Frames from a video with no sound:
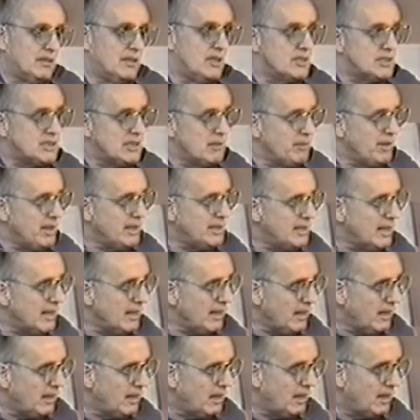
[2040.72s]
Do you see what he
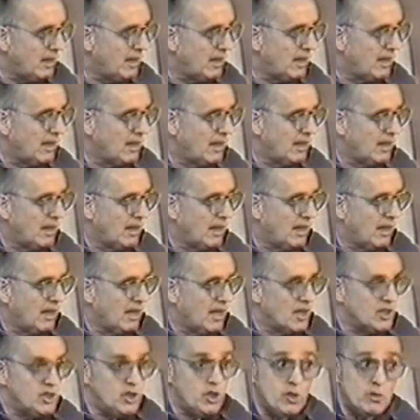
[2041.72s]
did?
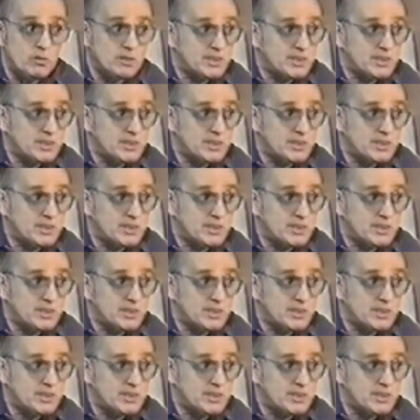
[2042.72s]
Do